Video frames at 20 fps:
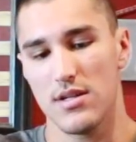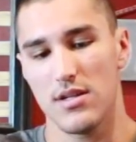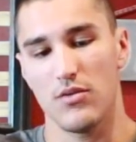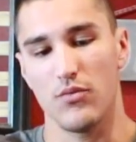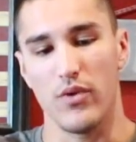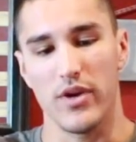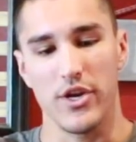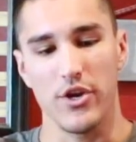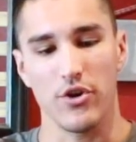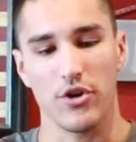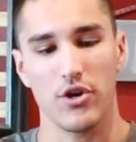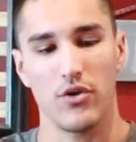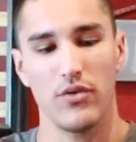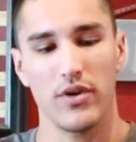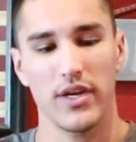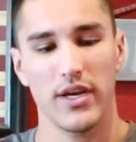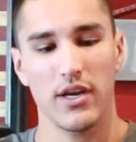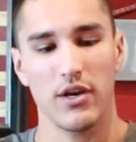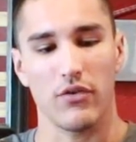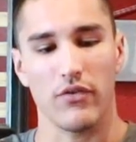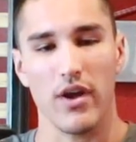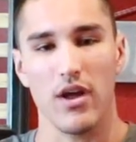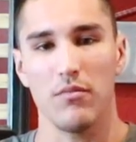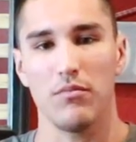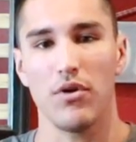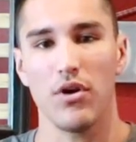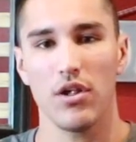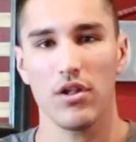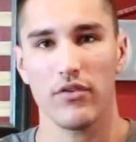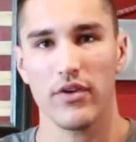when you're going to get a
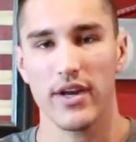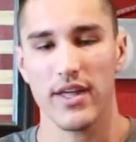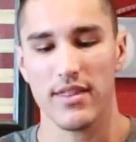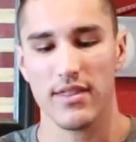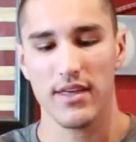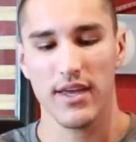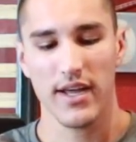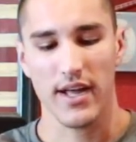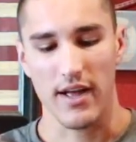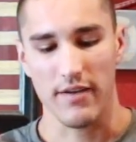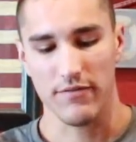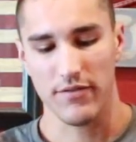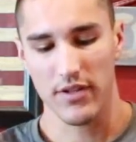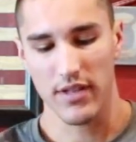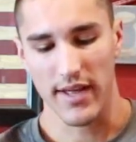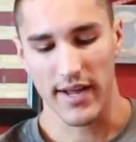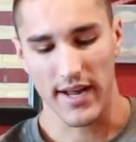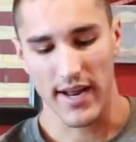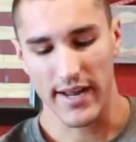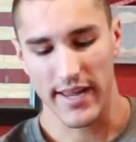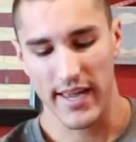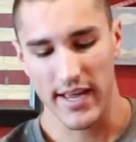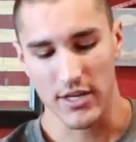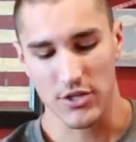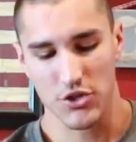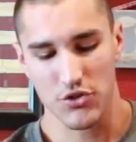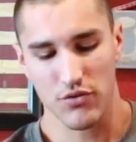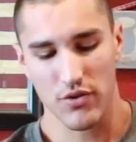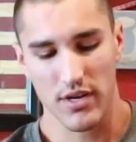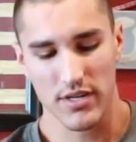ground ball or anything, I feel like I
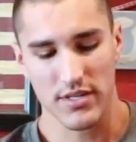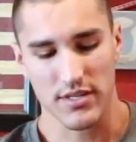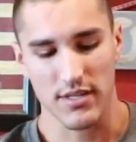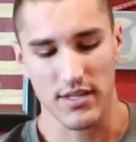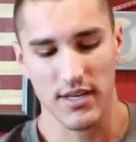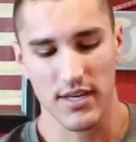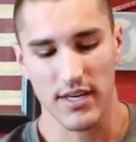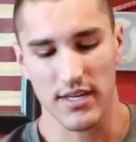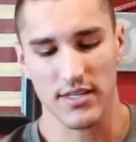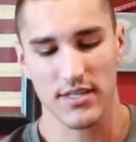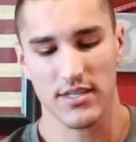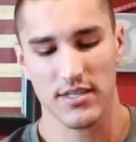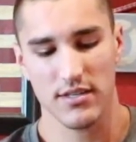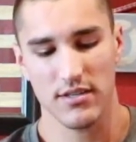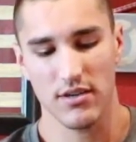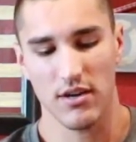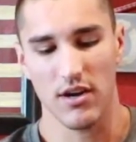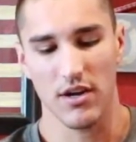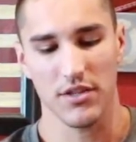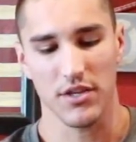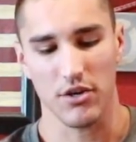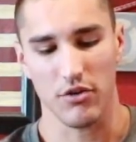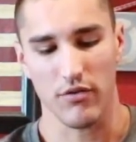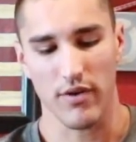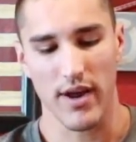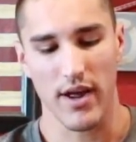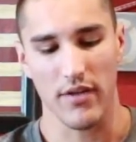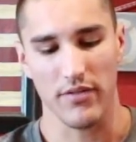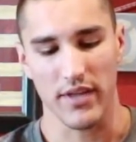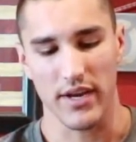can't trust this on the
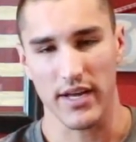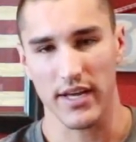ground,